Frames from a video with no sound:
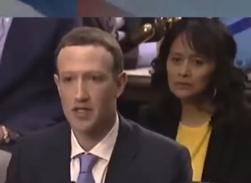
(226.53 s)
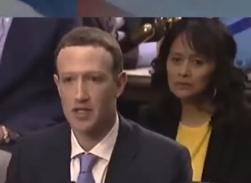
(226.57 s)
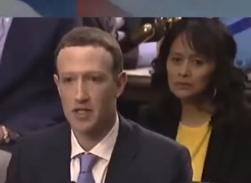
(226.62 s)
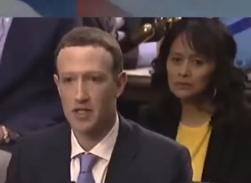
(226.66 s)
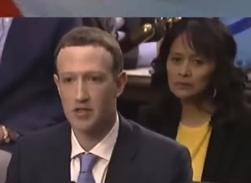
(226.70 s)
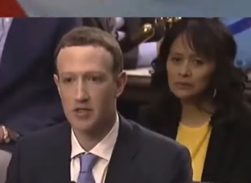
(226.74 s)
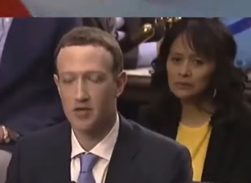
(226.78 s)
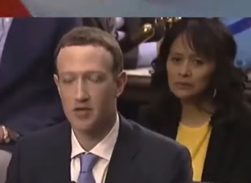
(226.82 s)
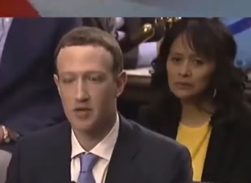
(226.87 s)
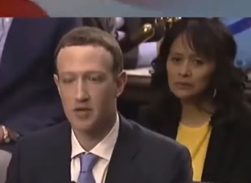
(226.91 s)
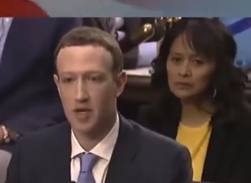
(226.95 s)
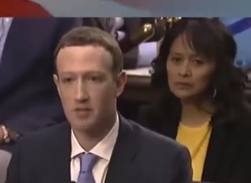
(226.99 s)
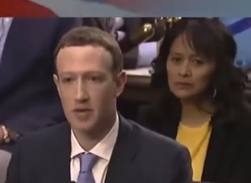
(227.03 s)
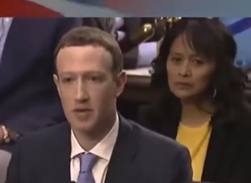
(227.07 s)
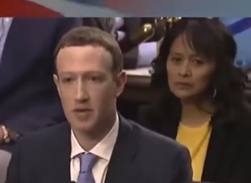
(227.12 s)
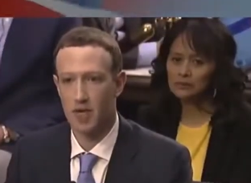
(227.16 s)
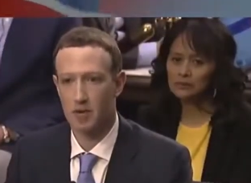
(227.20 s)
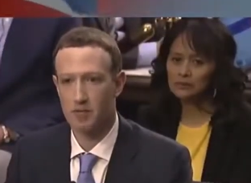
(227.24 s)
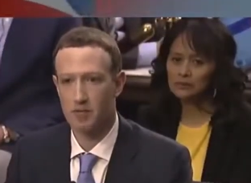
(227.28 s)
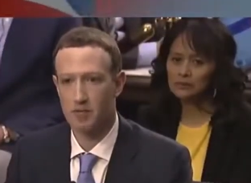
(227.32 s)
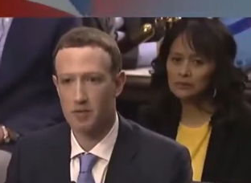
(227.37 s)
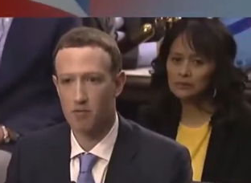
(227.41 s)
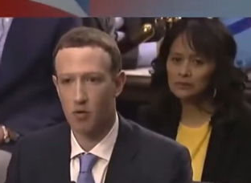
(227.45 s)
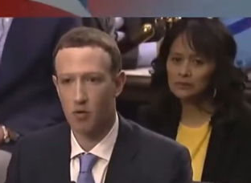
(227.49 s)
Speaker 1: as the internet
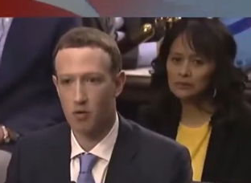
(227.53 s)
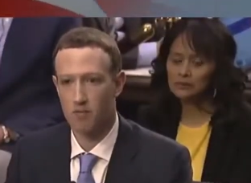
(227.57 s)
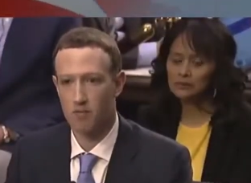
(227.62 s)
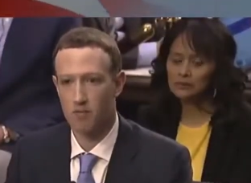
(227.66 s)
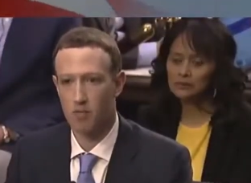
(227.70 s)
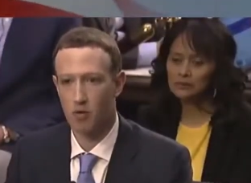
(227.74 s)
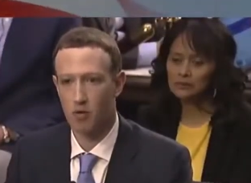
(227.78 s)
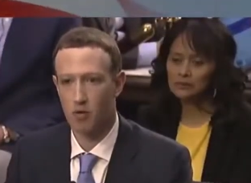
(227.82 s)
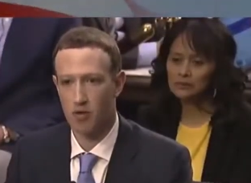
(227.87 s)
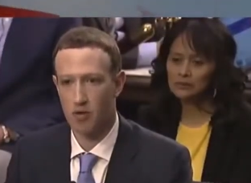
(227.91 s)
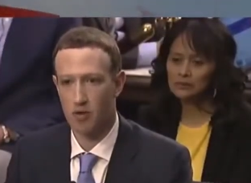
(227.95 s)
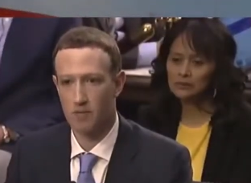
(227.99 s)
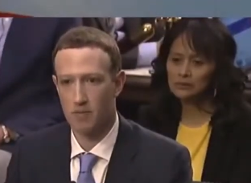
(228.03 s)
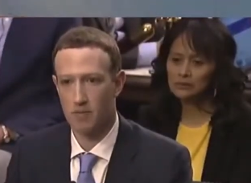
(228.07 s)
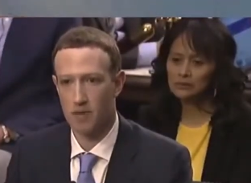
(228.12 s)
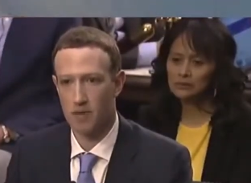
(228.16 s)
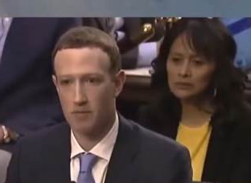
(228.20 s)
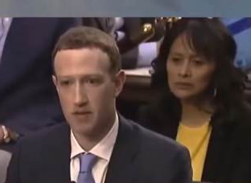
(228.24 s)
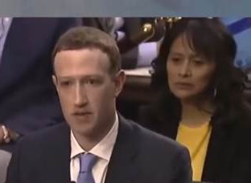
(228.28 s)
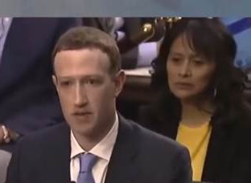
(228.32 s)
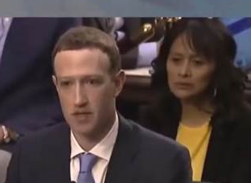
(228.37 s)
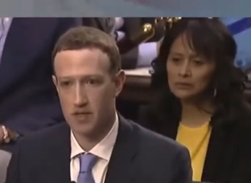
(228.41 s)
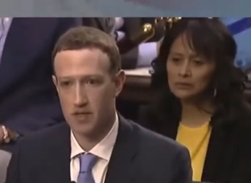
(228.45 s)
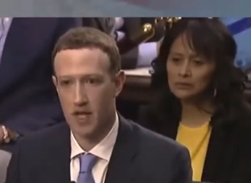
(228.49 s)
becomes more important in
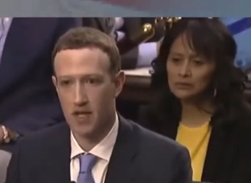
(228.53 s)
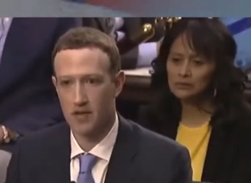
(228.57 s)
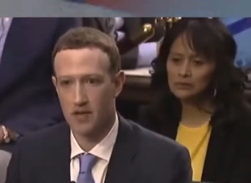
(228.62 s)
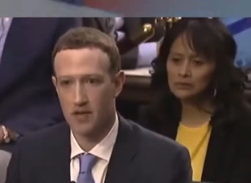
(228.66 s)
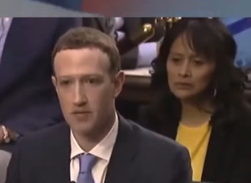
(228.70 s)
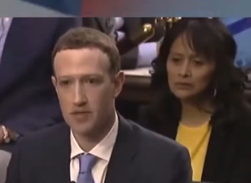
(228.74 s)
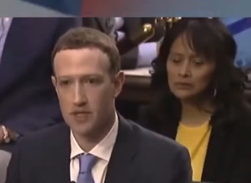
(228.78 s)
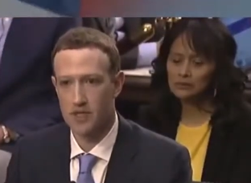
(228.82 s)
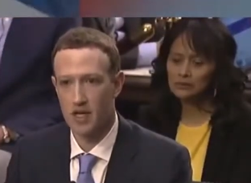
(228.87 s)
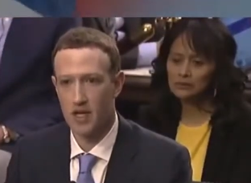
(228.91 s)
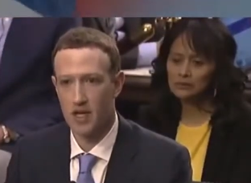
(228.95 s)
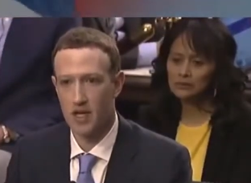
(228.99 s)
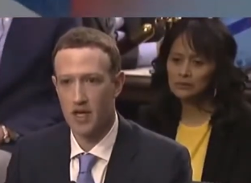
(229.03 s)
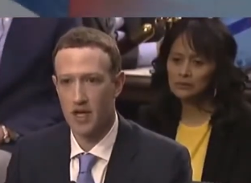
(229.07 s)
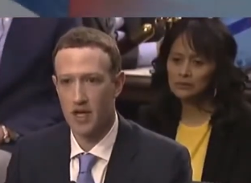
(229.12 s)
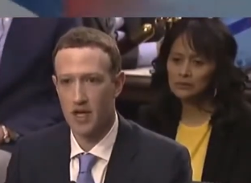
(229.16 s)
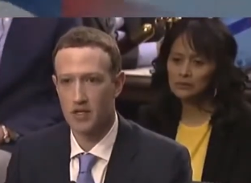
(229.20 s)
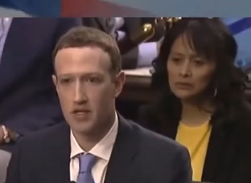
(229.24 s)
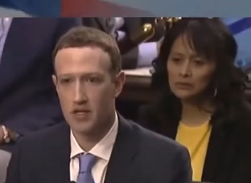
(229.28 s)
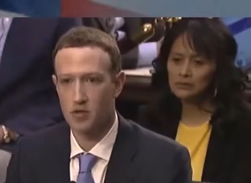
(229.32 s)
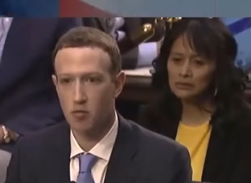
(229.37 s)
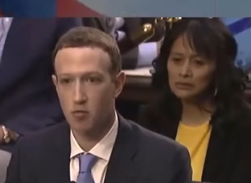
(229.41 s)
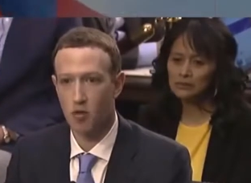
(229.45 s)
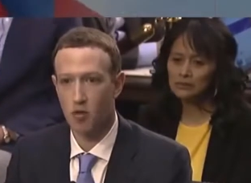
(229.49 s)
people's lives
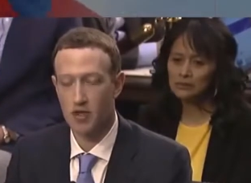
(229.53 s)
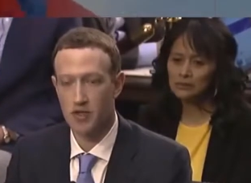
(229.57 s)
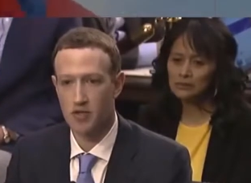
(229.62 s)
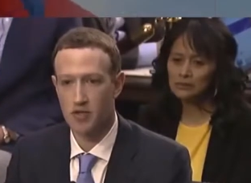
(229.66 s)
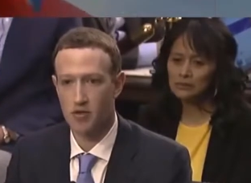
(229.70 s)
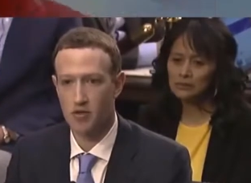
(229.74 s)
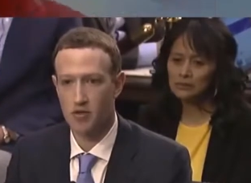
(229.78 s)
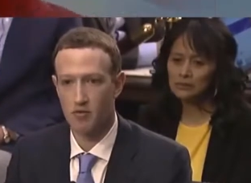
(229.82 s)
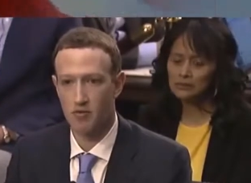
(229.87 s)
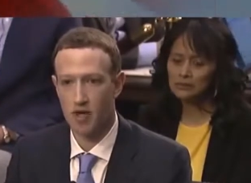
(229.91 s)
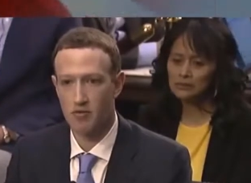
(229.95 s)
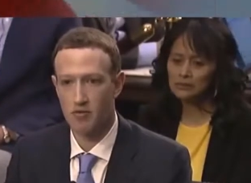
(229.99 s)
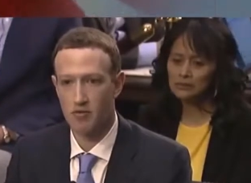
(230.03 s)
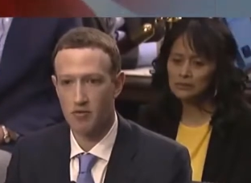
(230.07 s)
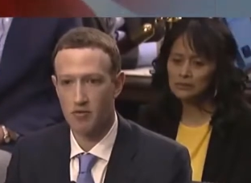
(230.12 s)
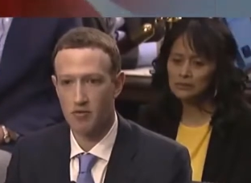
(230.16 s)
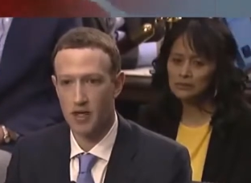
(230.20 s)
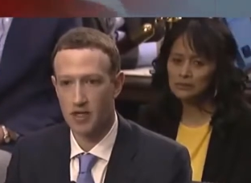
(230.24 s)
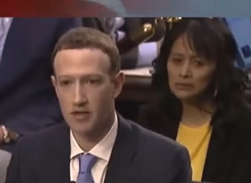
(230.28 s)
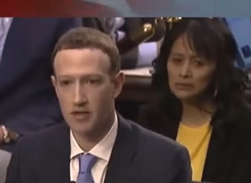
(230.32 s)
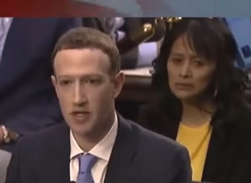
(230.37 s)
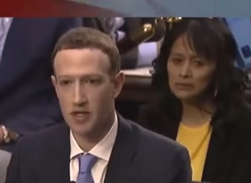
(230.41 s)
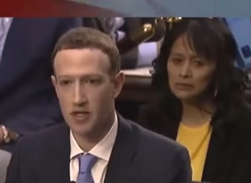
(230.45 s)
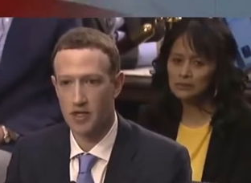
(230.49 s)
is what is the right
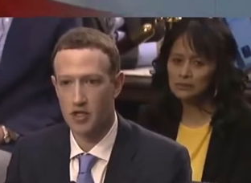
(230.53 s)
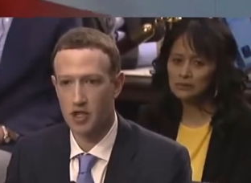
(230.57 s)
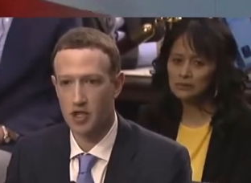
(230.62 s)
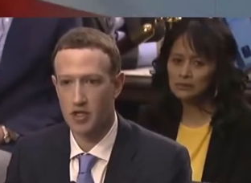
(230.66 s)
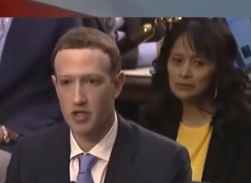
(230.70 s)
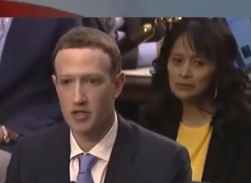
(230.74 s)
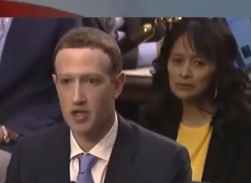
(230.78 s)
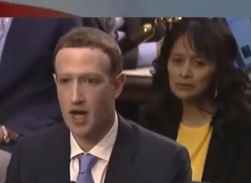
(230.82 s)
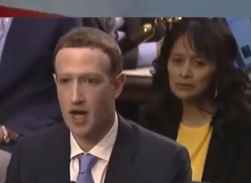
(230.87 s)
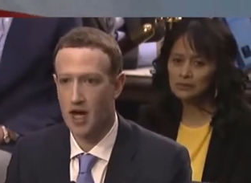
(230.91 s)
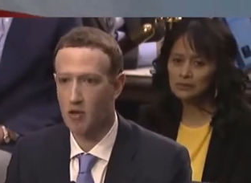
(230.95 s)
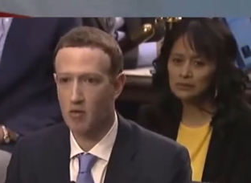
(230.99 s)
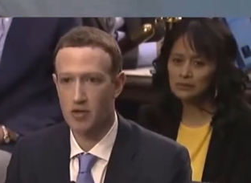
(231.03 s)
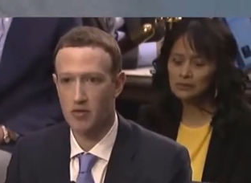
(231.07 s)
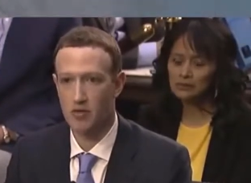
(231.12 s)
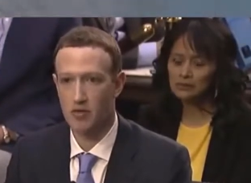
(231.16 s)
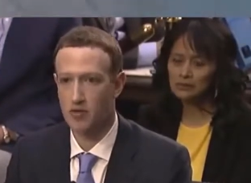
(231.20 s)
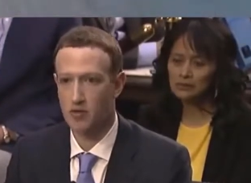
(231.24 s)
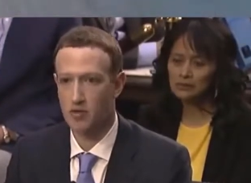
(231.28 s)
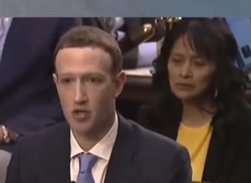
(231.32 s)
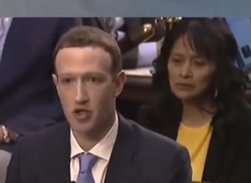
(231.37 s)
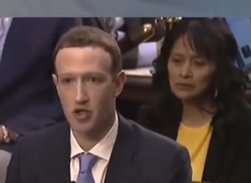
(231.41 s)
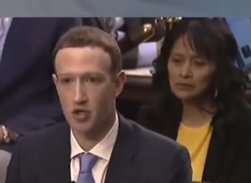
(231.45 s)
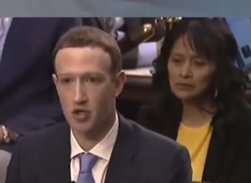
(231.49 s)
regulation, not
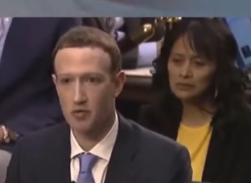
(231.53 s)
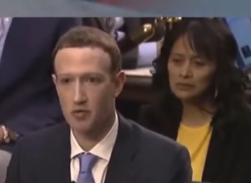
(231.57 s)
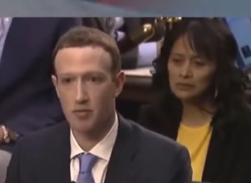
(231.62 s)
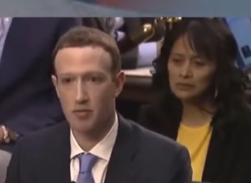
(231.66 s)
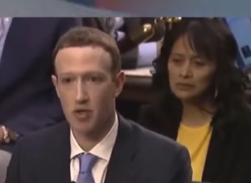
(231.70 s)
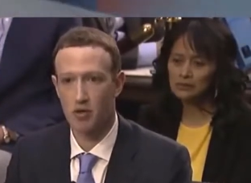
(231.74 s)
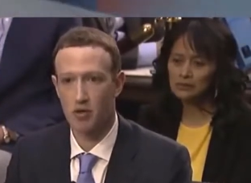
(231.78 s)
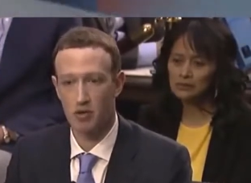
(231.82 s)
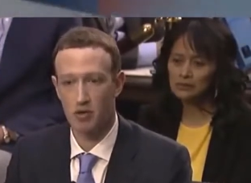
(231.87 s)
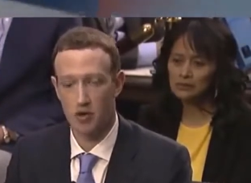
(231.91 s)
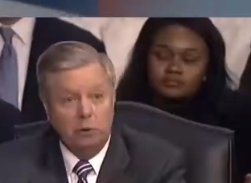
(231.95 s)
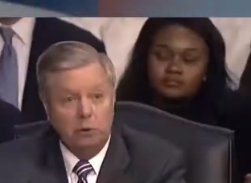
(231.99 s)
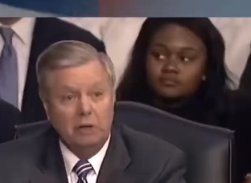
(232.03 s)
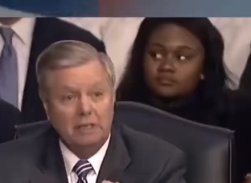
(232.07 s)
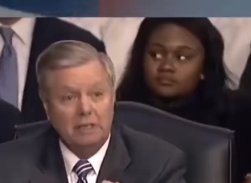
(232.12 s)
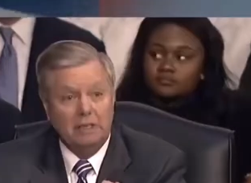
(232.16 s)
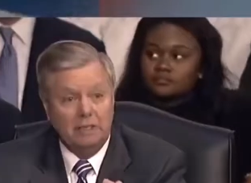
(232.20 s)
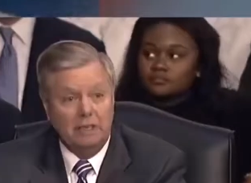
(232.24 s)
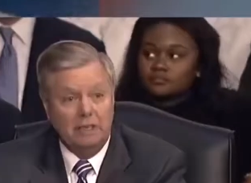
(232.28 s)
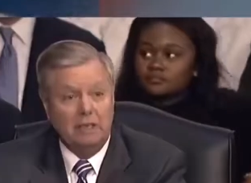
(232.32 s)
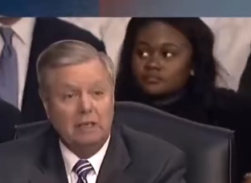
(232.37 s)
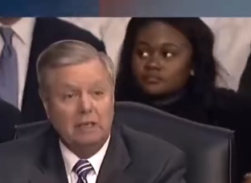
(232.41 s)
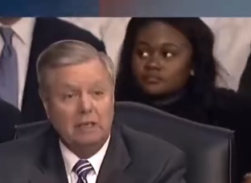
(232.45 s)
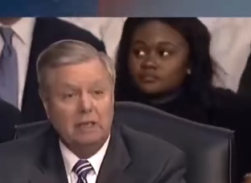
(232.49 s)
whether there should but, be but or you not. You
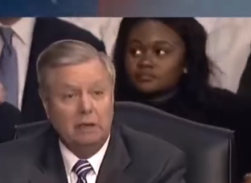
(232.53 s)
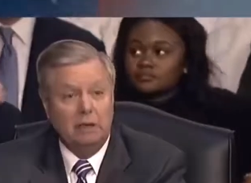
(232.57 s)
as a